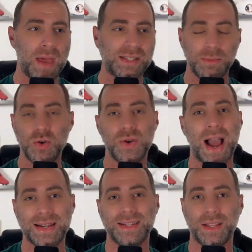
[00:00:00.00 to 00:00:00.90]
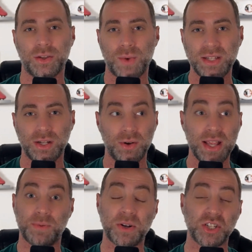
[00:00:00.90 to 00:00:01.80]
SMU got inside the red zone,
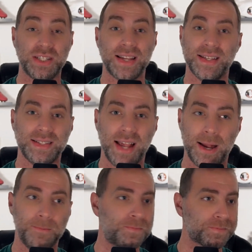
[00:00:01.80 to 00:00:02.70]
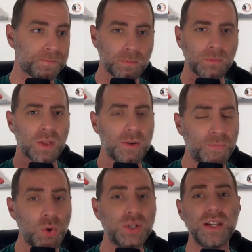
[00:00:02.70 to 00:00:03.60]
especially inside the 10,
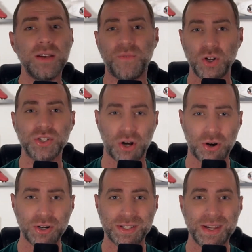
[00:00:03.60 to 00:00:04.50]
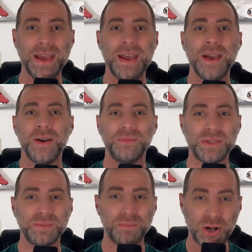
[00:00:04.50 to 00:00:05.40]
forcing false starts
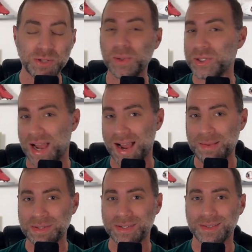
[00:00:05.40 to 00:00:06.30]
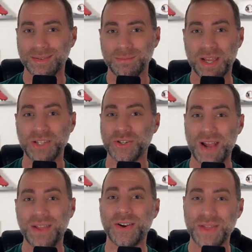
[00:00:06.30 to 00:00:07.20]
multiple times because you're
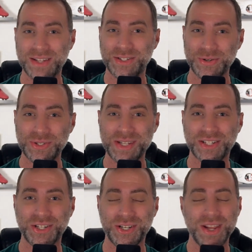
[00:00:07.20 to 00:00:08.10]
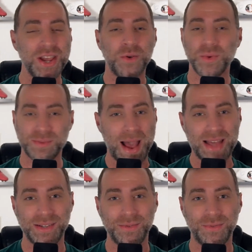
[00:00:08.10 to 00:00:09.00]
down there in that student section was
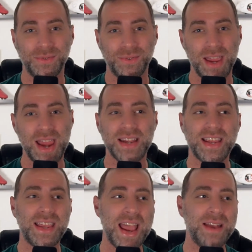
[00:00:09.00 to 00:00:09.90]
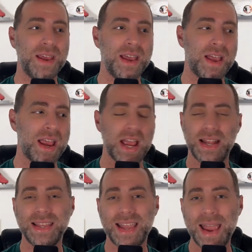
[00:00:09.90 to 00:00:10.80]
massive. And
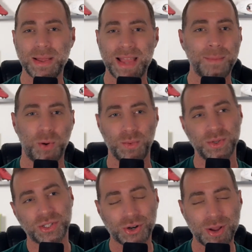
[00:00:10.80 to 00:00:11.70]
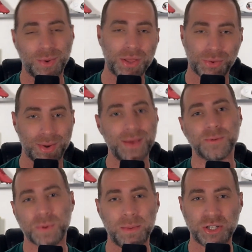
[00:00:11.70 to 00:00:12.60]
the game at that point was 31-3. It
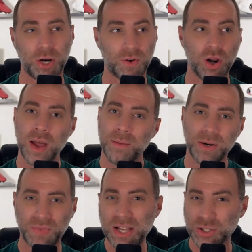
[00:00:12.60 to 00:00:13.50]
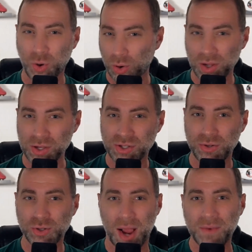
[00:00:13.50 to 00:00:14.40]
was pretty much over. But if they score those
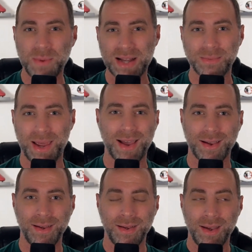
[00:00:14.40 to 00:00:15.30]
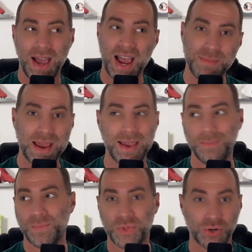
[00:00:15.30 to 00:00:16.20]
2 drives back to back and make
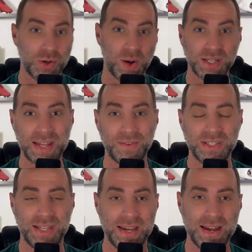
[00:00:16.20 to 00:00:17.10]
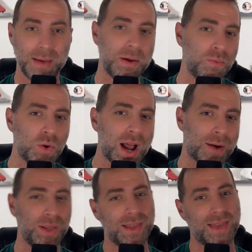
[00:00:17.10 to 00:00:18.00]
it 31-17, I mean, we're
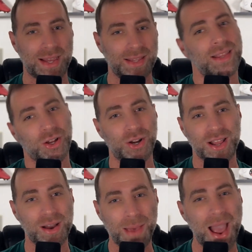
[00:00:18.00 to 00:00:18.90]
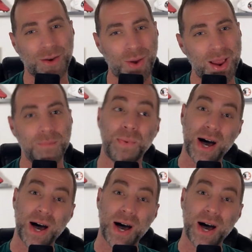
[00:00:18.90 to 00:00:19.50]
not really thinking that they're going to come back, right?